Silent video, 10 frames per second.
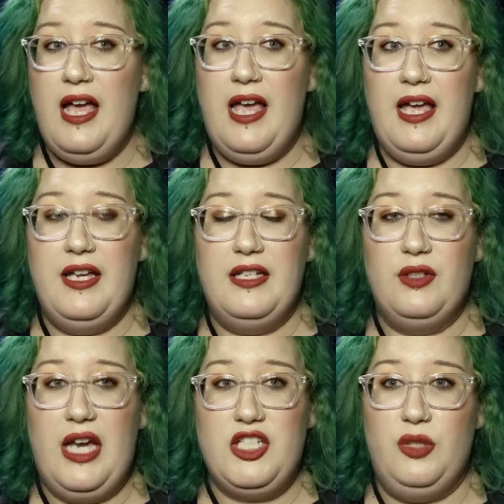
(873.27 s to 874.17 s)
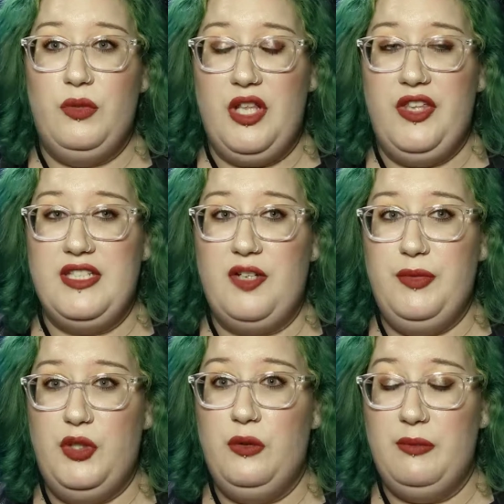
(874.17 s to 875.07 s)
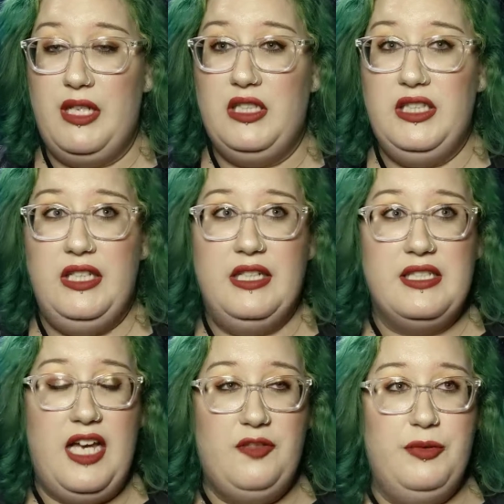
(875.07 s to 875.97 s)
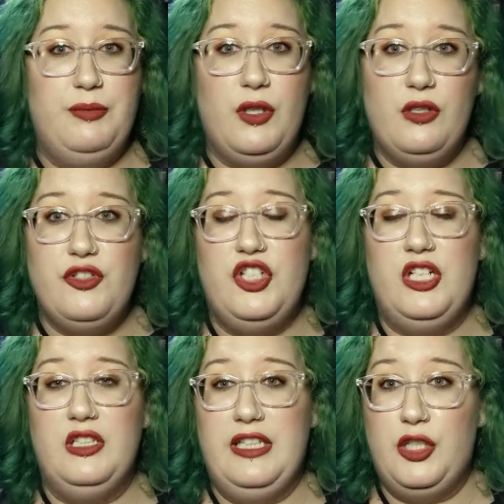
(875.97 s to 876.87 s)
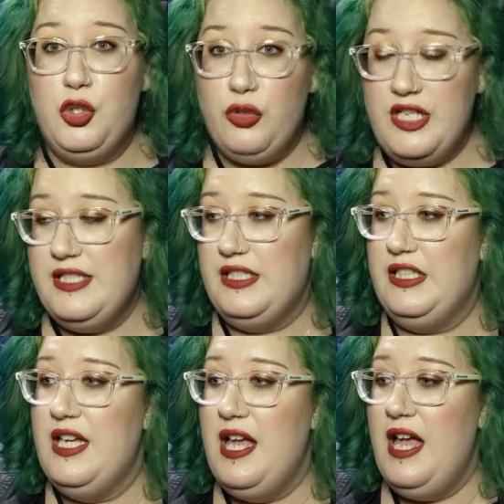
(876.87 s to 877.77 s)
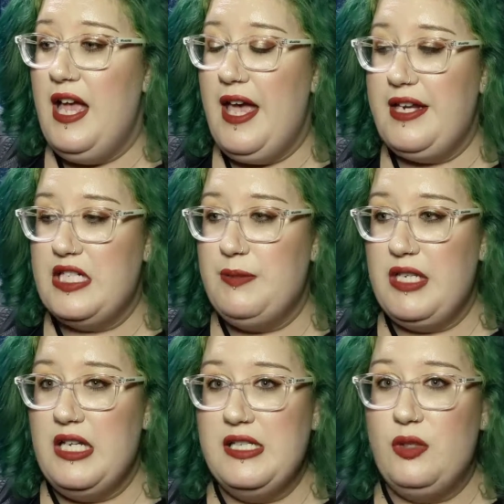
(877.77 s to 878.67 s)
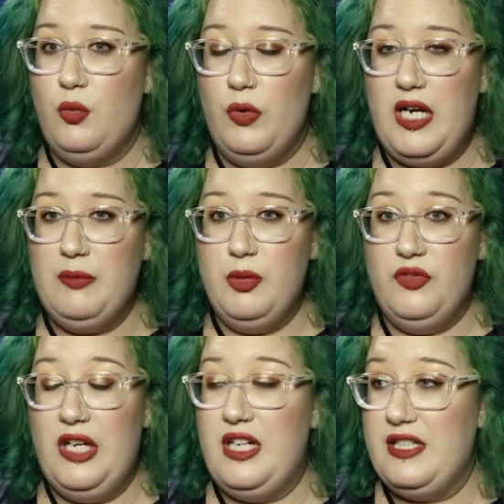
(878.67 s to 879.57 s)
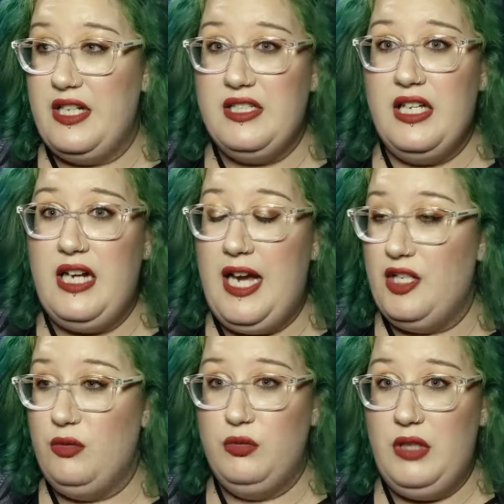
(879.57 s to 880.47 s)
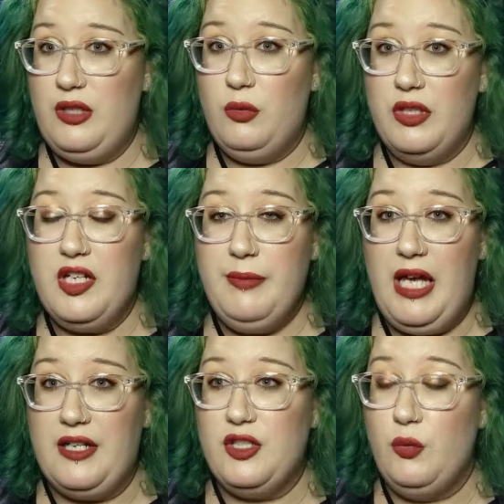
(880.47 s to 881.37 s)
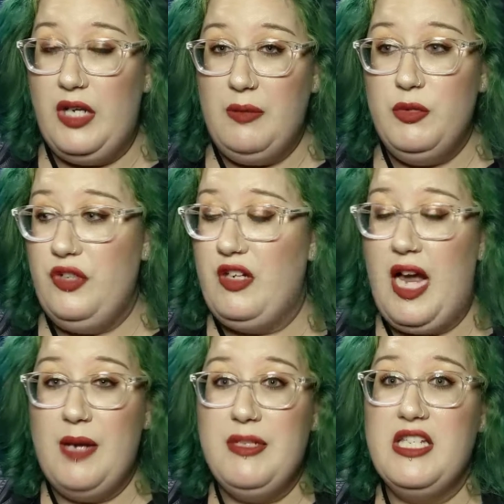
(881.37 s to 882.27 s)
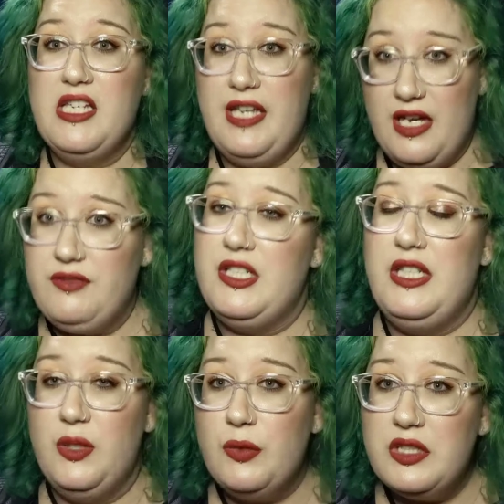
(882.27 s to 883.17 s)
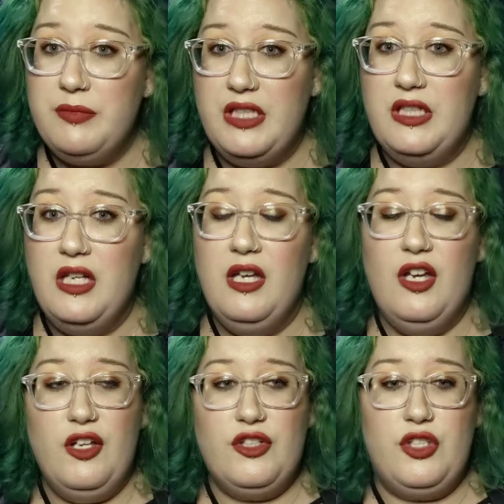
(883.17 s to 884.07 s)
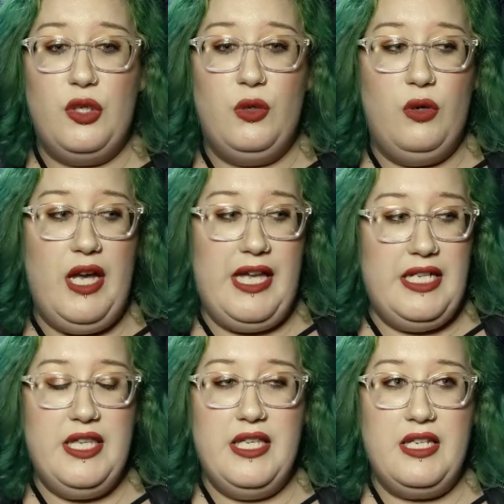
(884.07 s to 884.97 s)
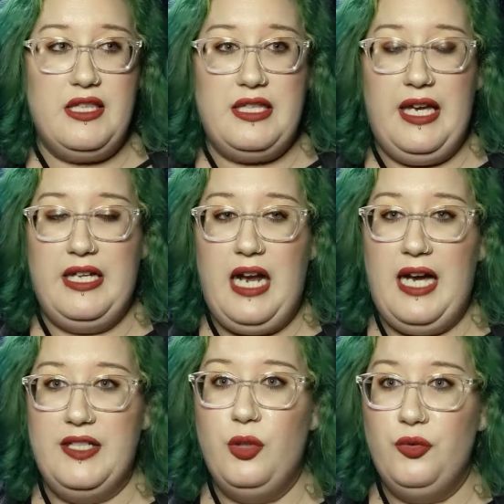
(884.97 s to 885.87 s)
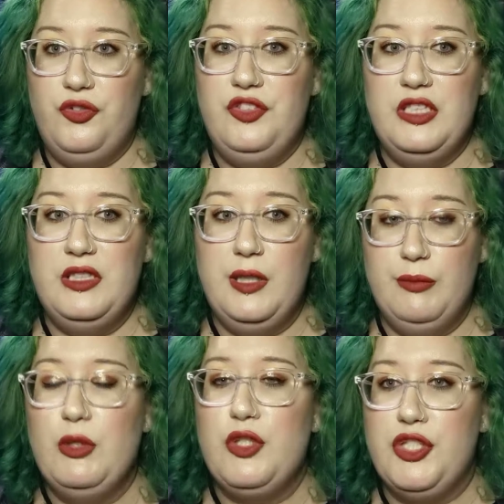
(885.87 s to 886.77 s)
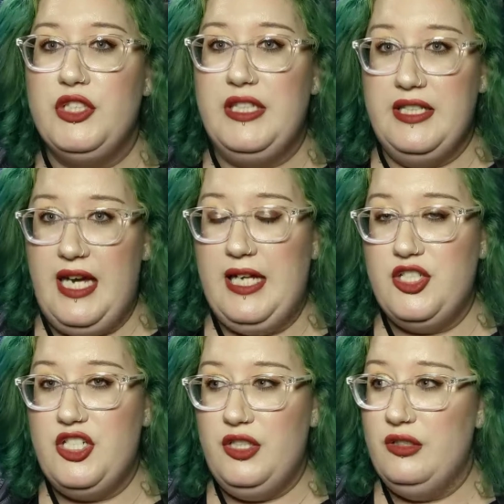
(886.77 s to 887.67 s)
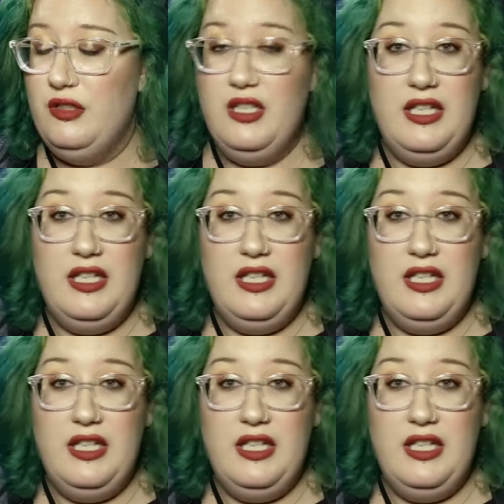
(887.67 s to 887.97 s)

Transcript: And actually, one of the things that I've been doing with my cleaning is I've been purging like crazy, and it's because when I move out, as I said, I don't I don't want to come back. So when I move out, I'm taking everything with me. So anything that I don't feel emotionally attached to,